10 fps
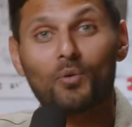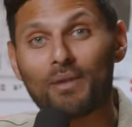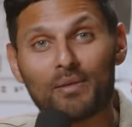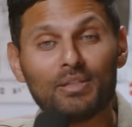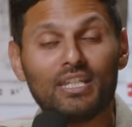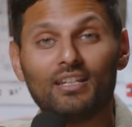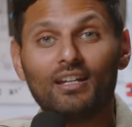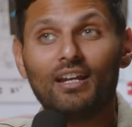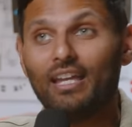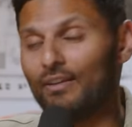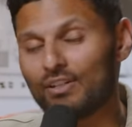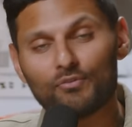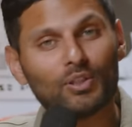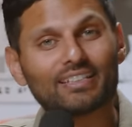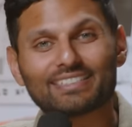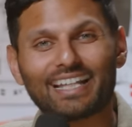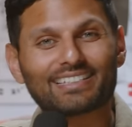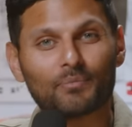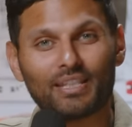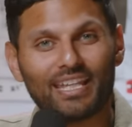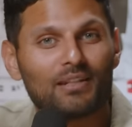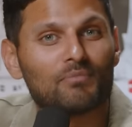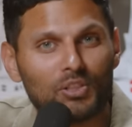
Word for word: or maybe even if you didn't send something in,